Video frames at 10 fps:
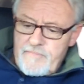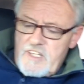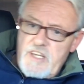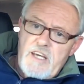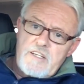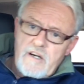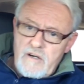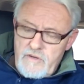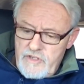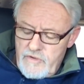Kit,
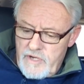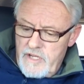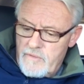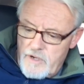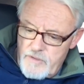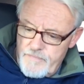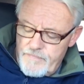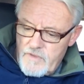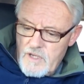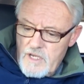you're a hero,
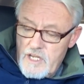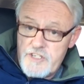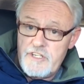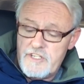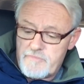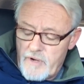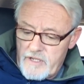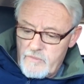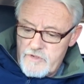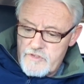and she is
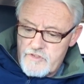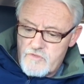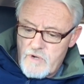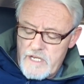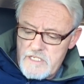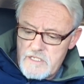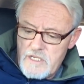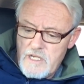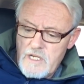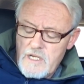pregnant, which is great.
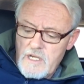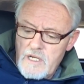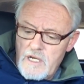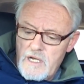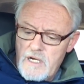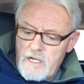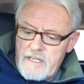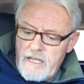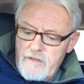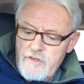
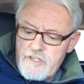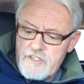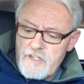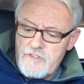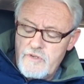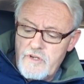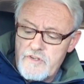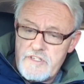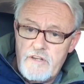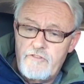Can you just do an
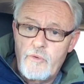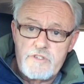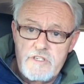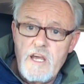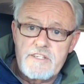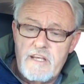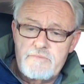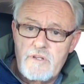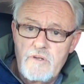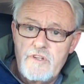ultrasound at 4 weeks? Yes,
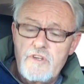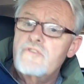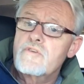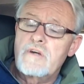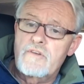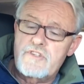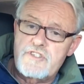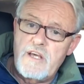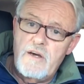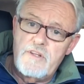absolutely. You can do an
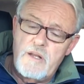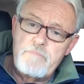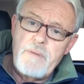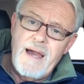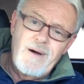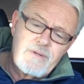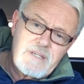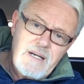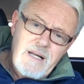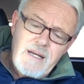ultrasound at about,
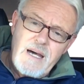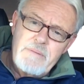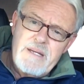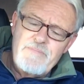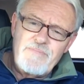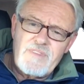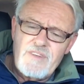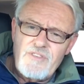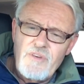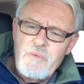
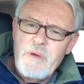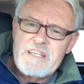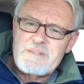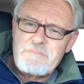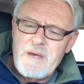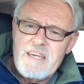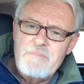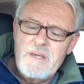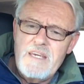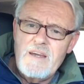3 weeks,
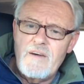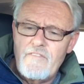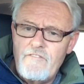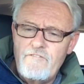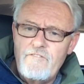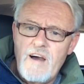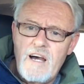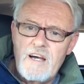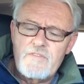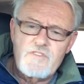maybe
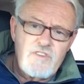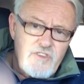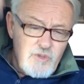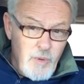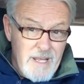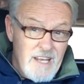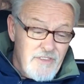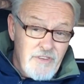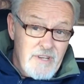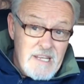28 to
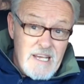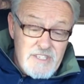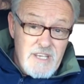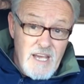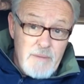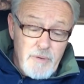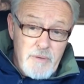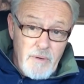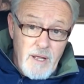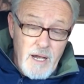30 days. Yeah, pretty
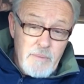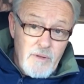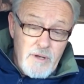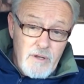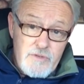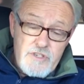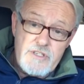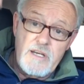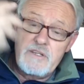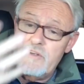reliable on an
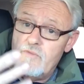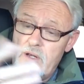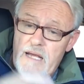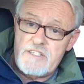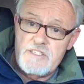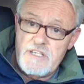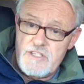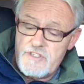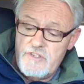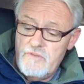ultrasound, relaxing
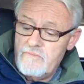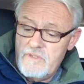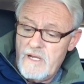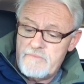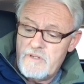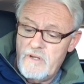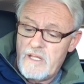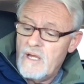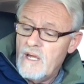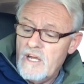test too. Yeah, absolutely.
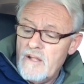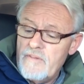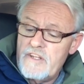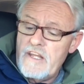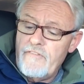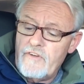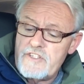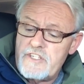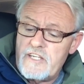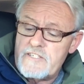The
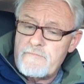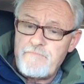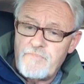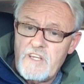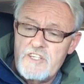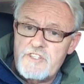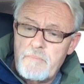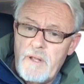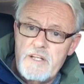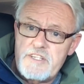difference is the
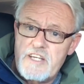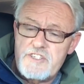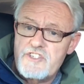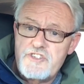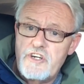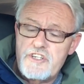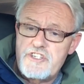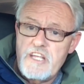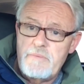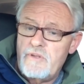blood test is dirt
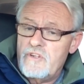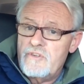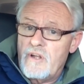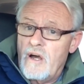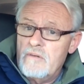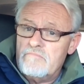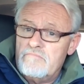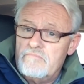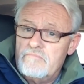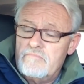cheap and you can do it at home.
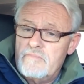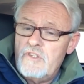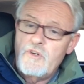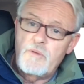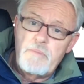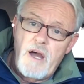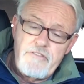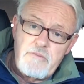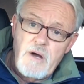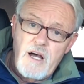You can buy
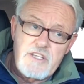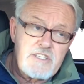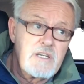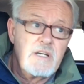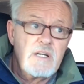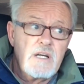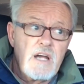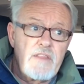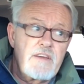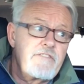from us,
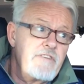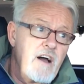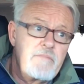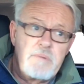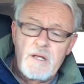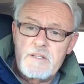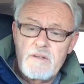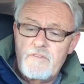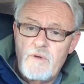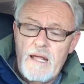I think, 5 blood
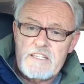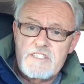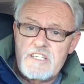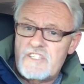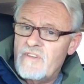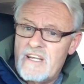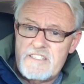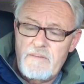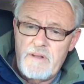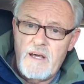relaxing tests for like
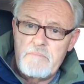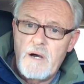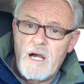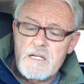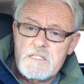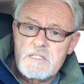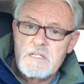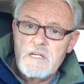$79.